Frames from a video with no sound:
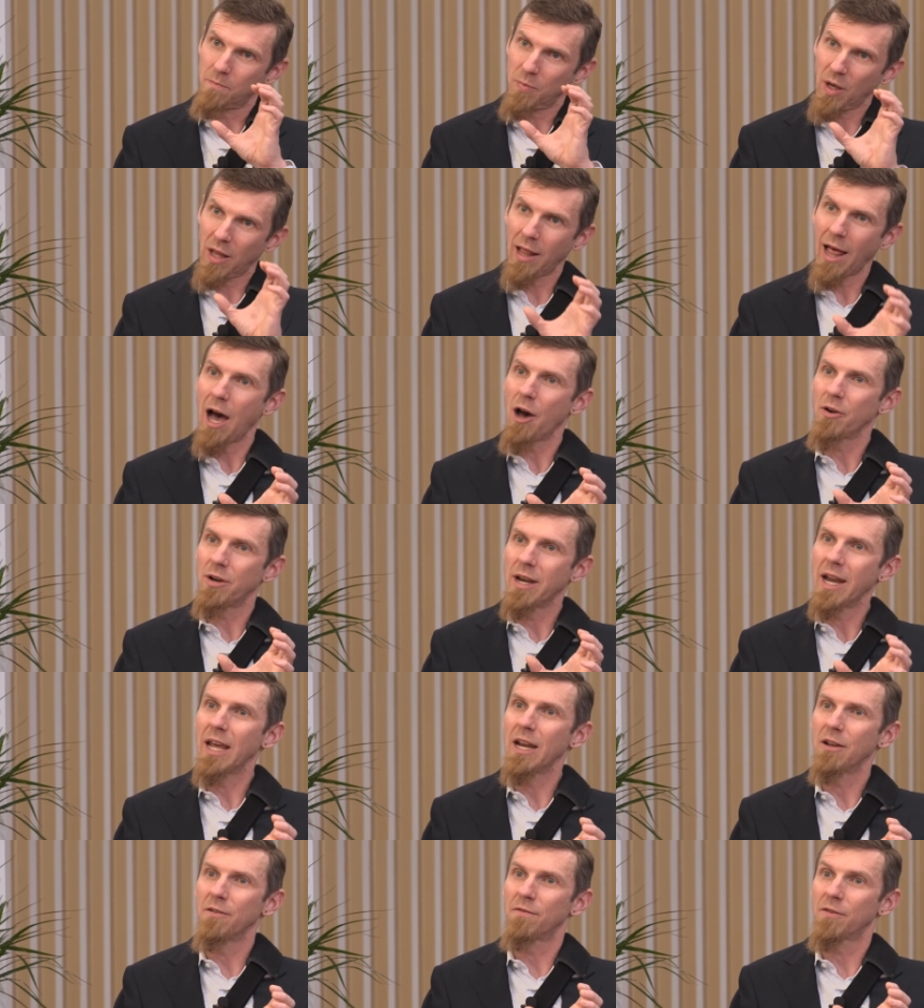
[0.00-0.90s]
cloud
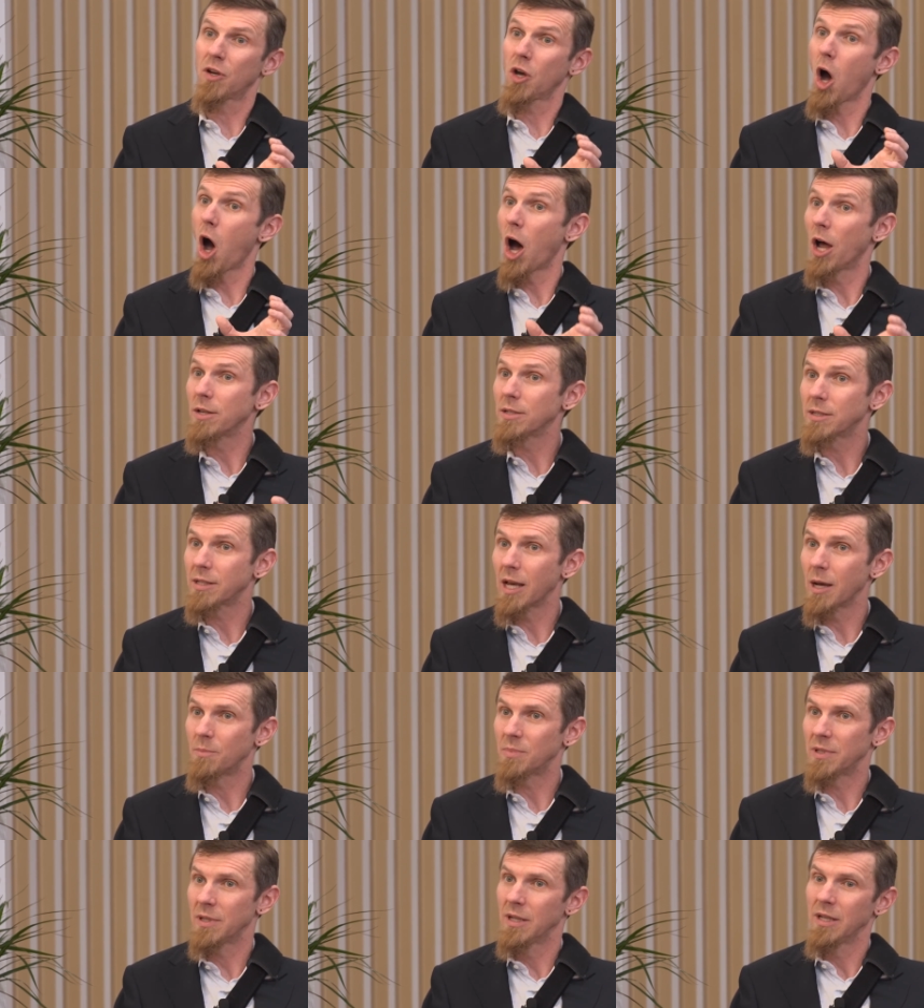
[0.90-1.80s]
native
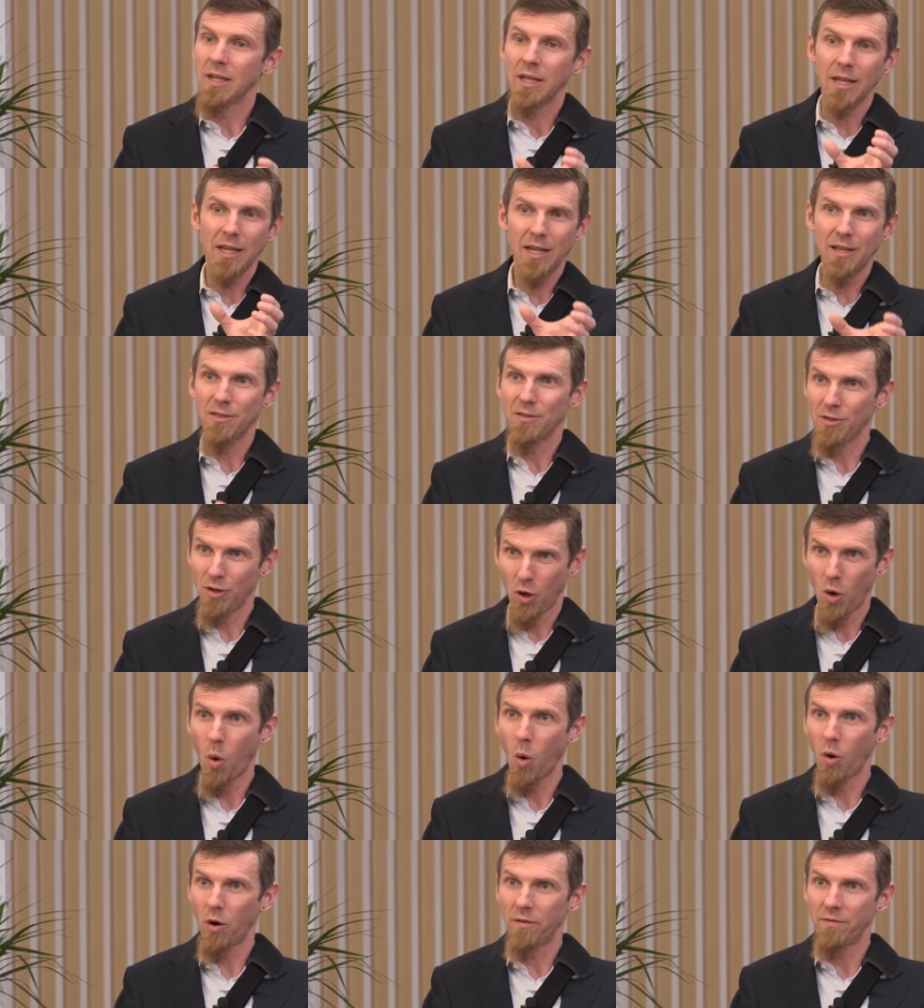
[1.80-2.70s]
concept in the
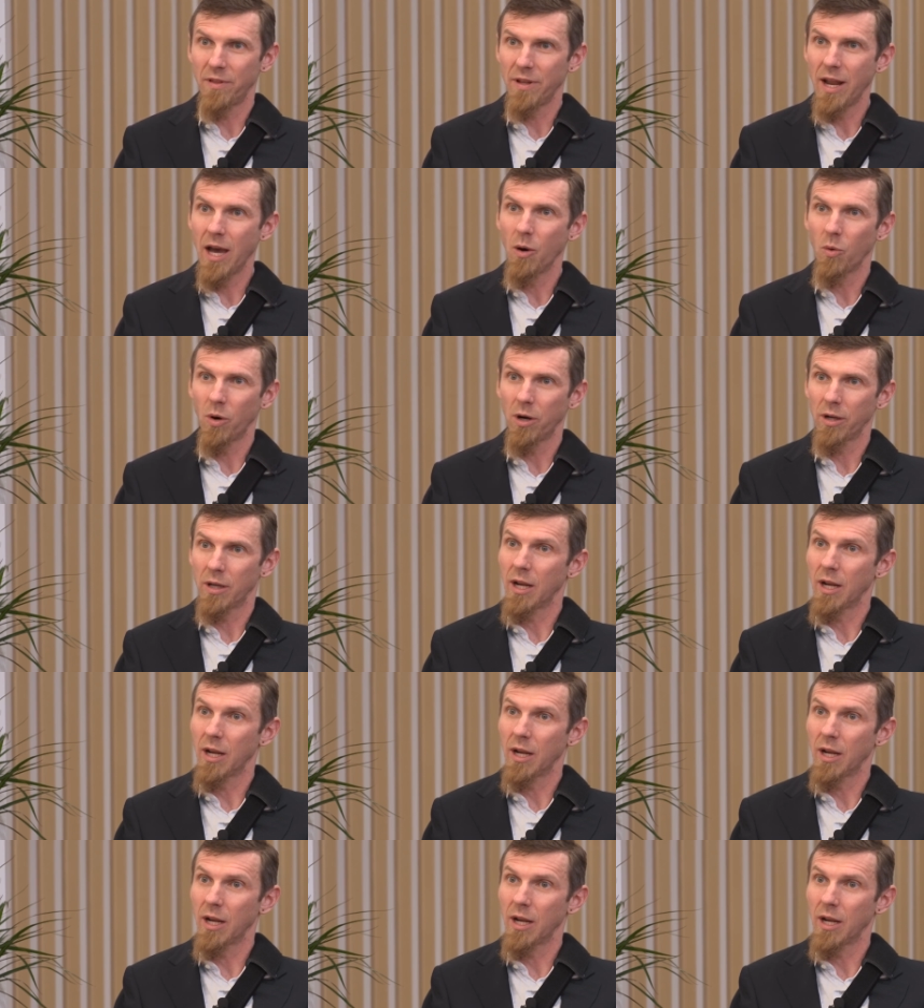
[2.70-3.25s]
core of the network.